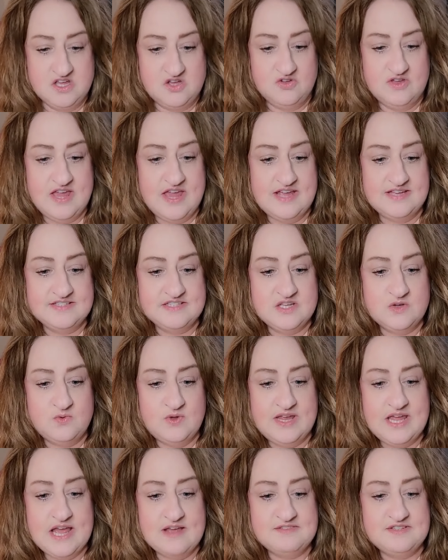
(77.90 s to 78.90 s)
Okay, so
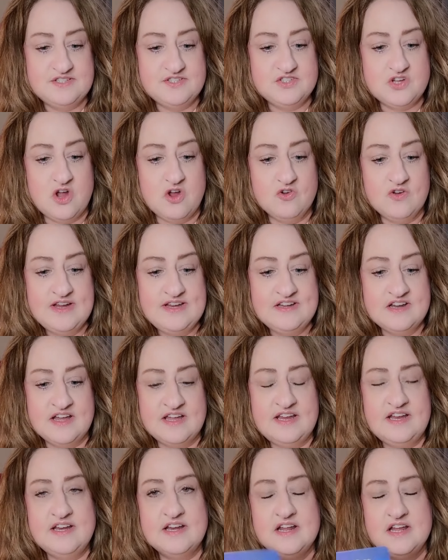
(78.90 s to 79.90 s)
we have Starry
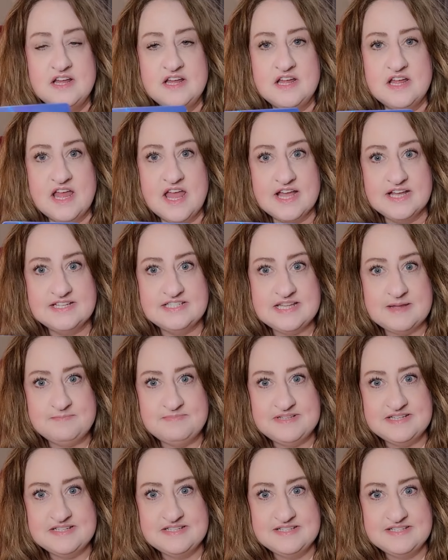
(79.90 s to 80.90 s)
Night
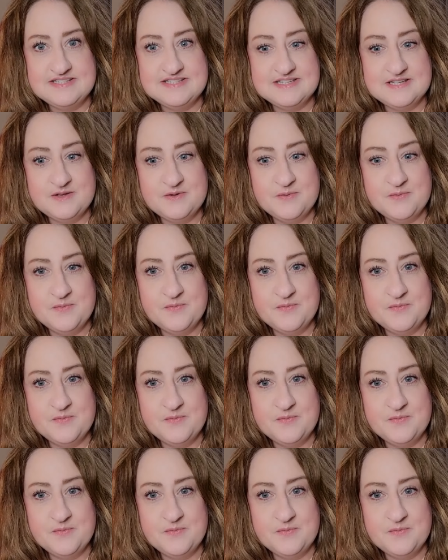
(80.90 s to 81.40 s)
Acceptance.